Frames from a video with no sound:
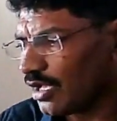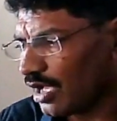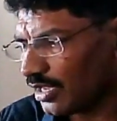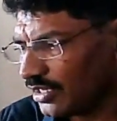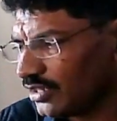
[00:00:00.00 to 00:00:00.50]

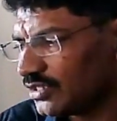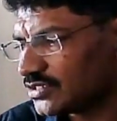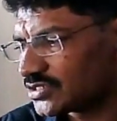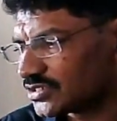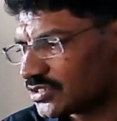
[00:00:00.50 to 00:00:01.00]
In this,
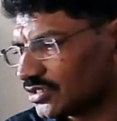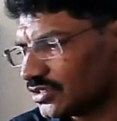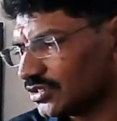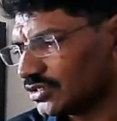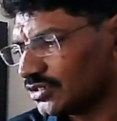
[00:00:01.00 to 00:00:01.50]

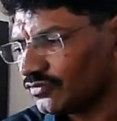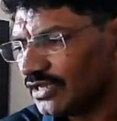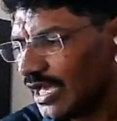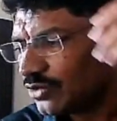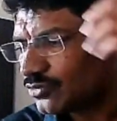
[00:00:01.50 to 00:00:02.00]
we
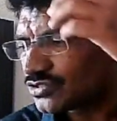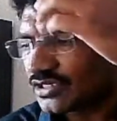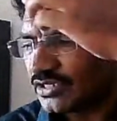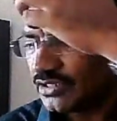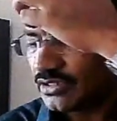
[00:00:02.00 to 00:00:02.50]
are to
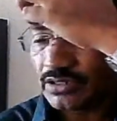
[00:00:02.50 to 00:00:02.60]
study